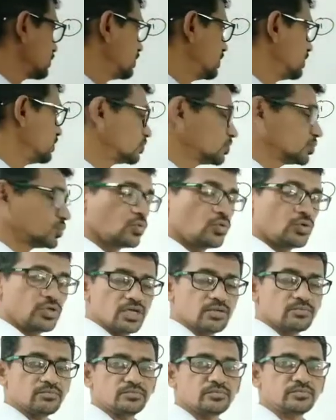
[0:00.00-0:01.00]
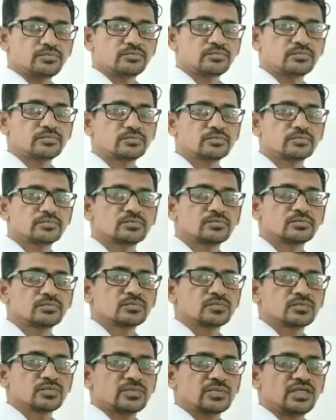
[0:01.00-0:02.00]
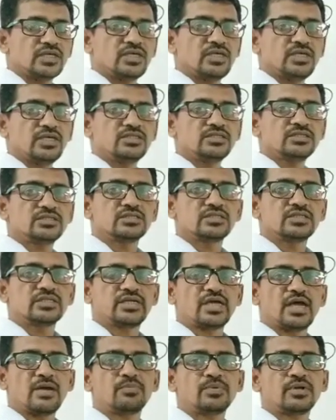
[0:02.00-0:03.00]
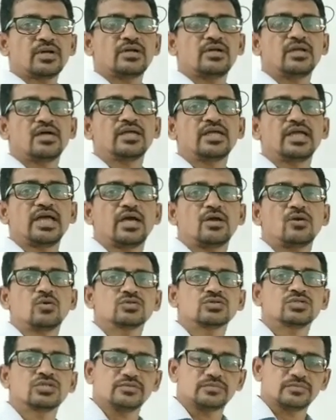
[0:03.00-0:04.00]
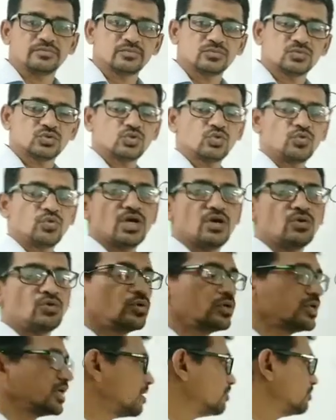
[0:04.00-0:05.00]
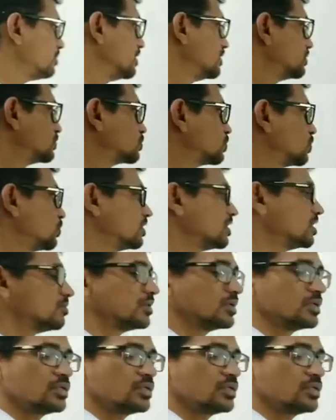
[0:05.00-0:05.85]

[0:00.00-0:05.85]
this sodium is kept under kerosene. So we have to keep this sodium